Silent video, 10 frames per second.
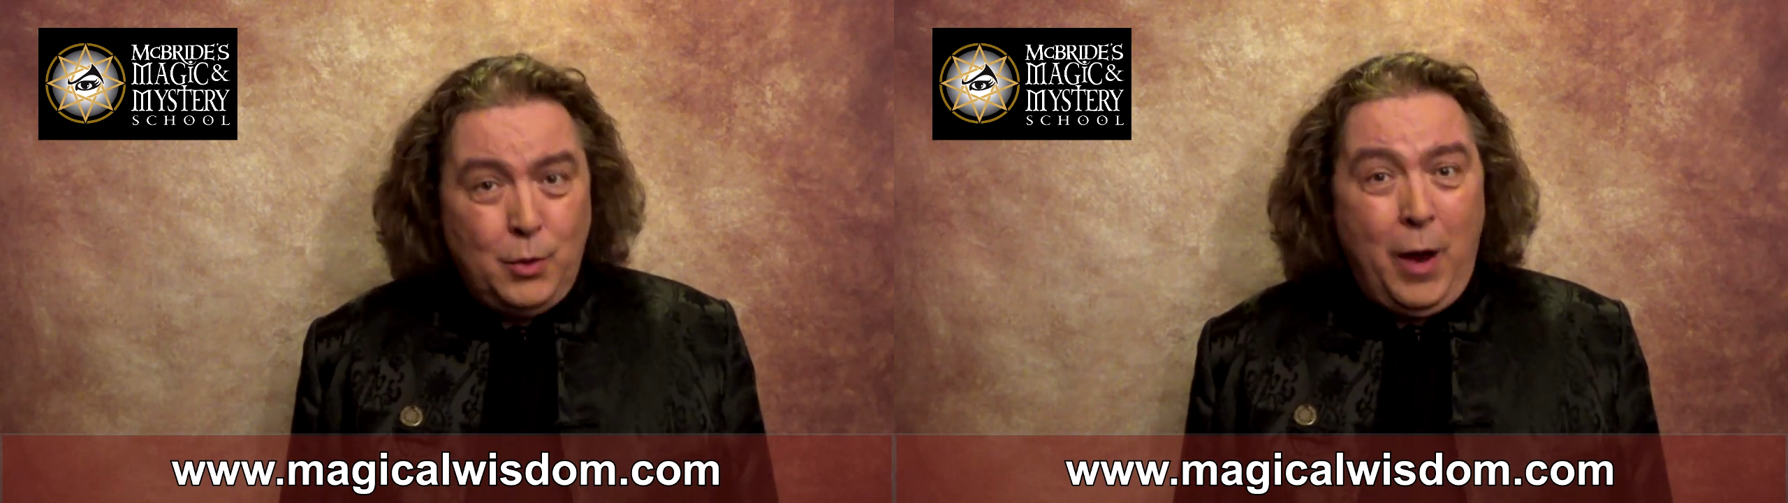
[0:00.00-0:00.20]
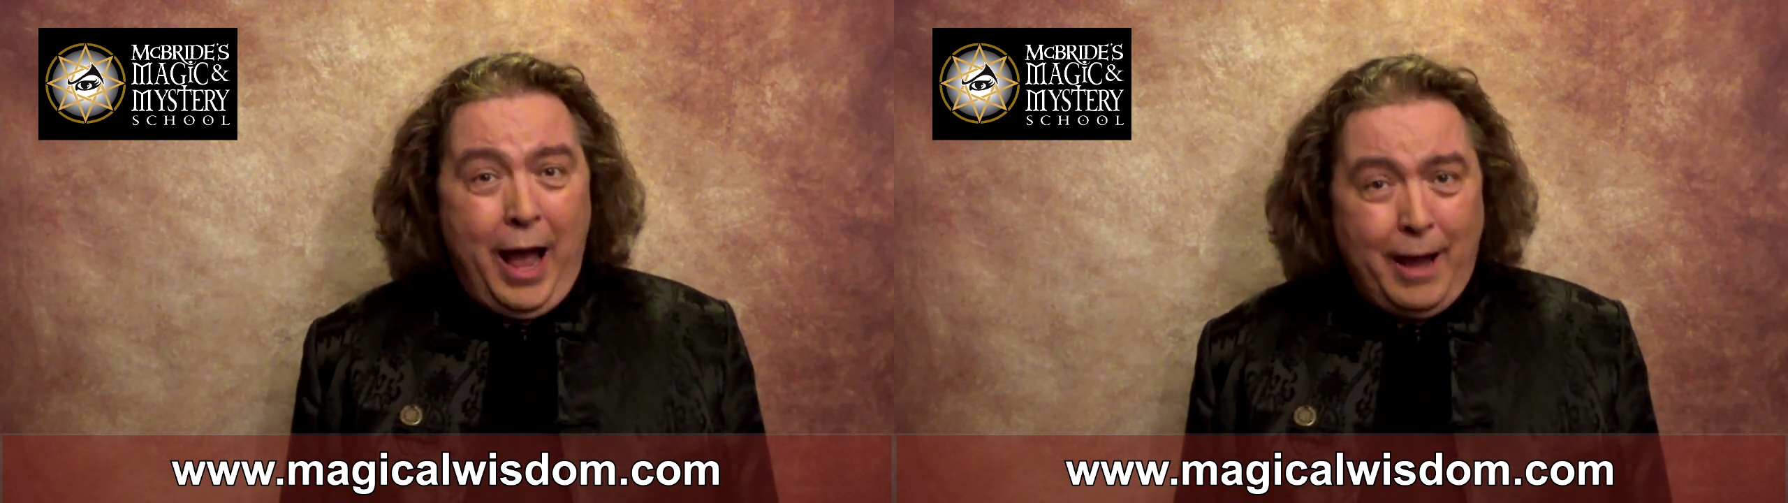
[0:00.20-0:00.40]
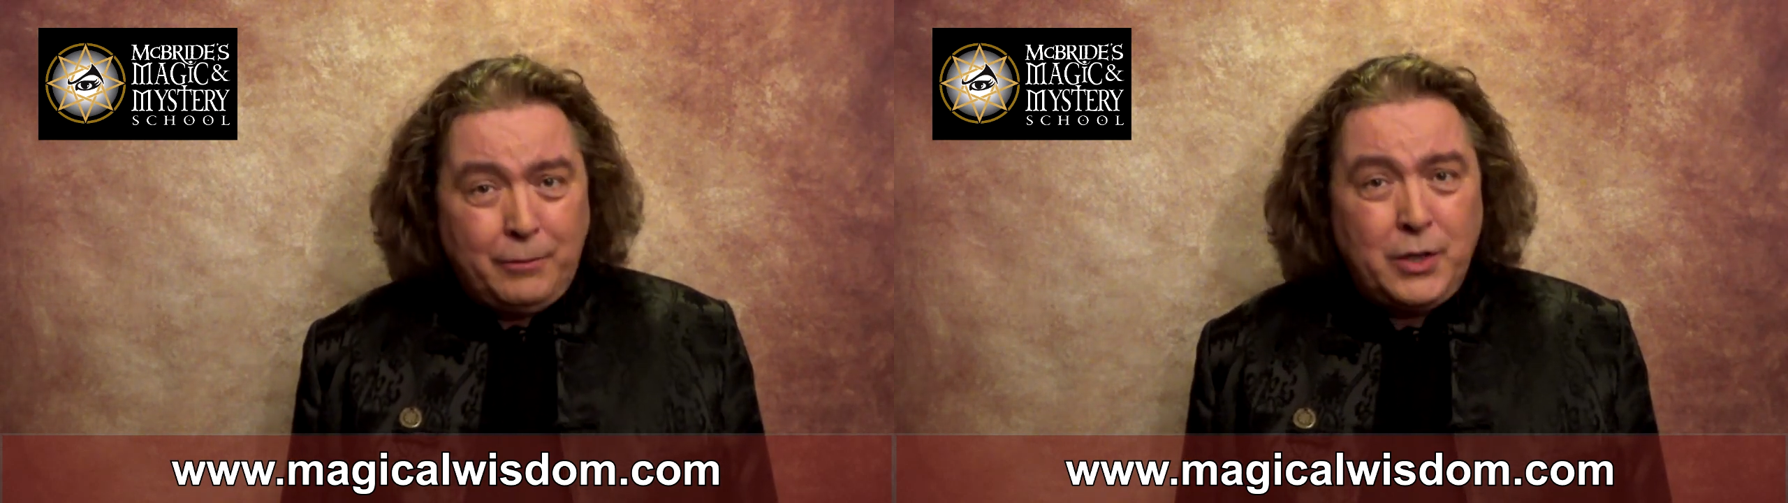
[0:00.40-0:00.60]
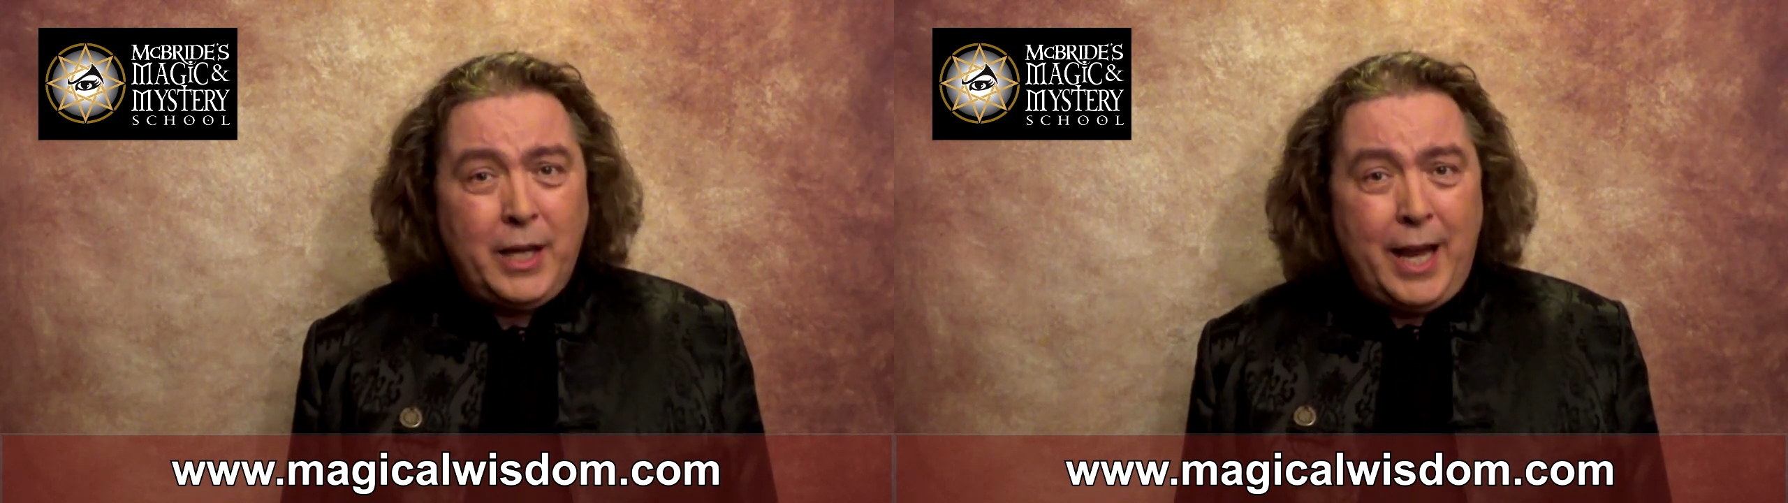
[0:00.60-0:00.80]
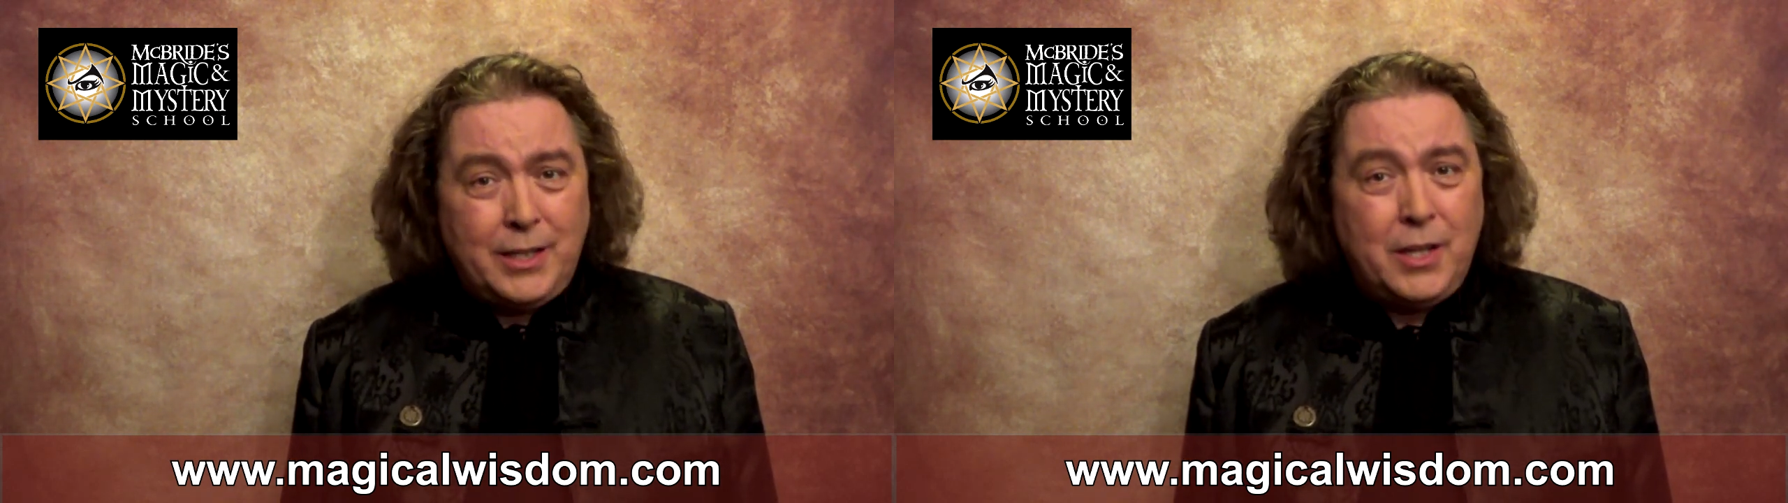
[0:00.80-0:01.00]
you have to
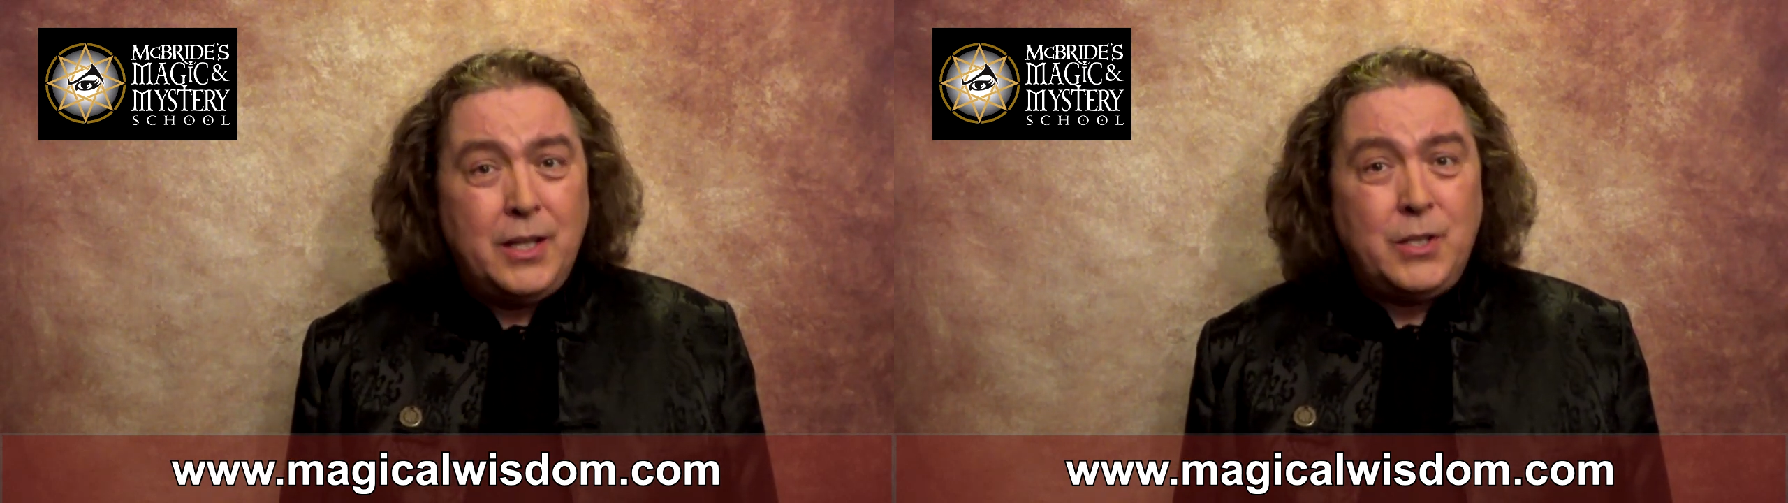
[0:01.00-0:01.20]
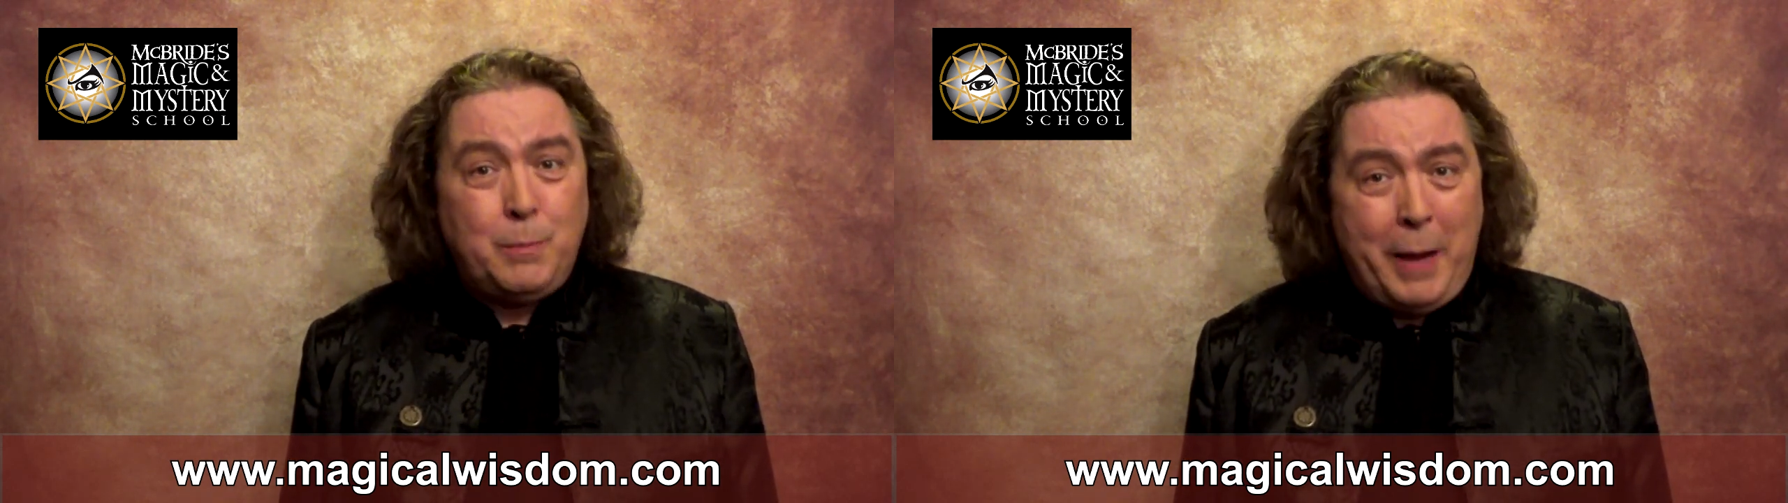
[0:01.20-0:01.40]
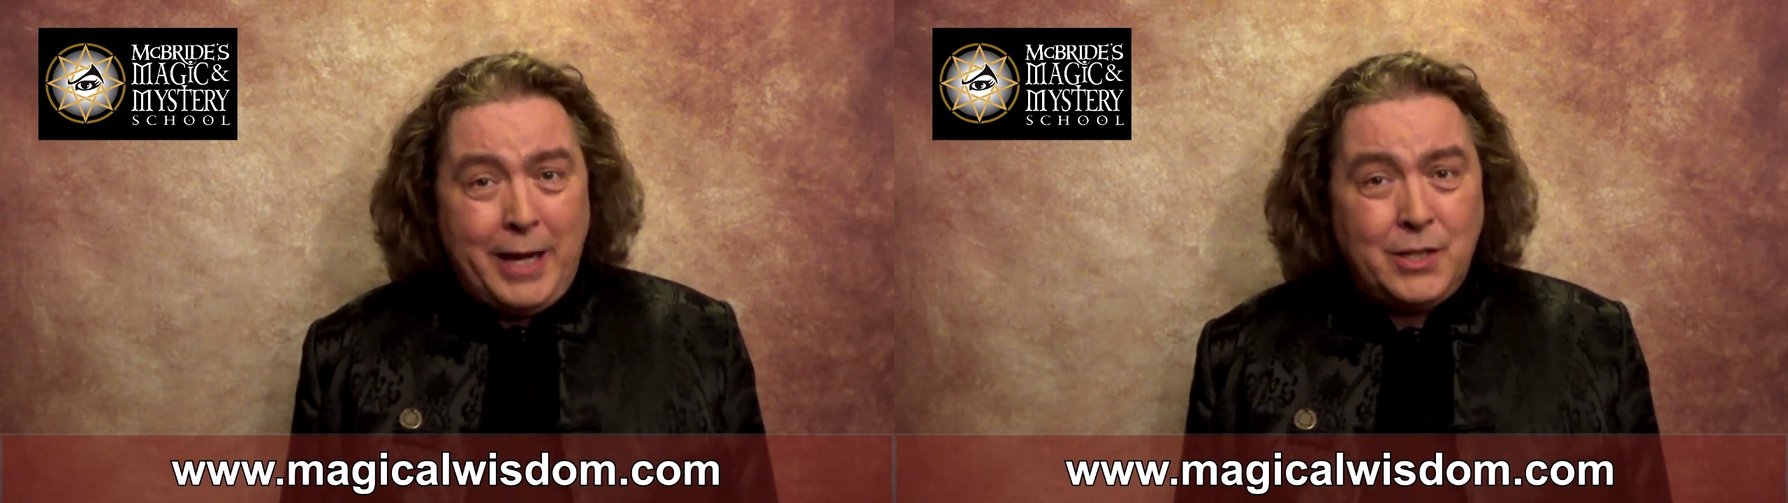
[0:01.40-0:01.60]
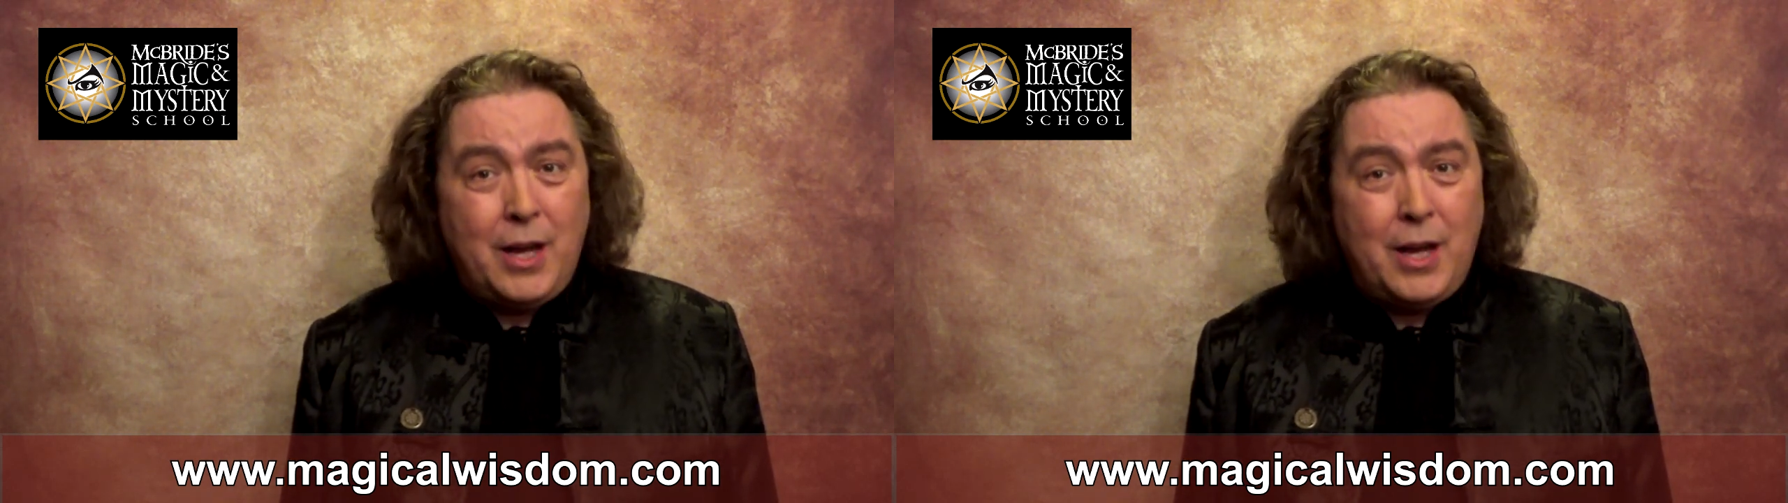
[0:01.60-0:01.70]
get to the space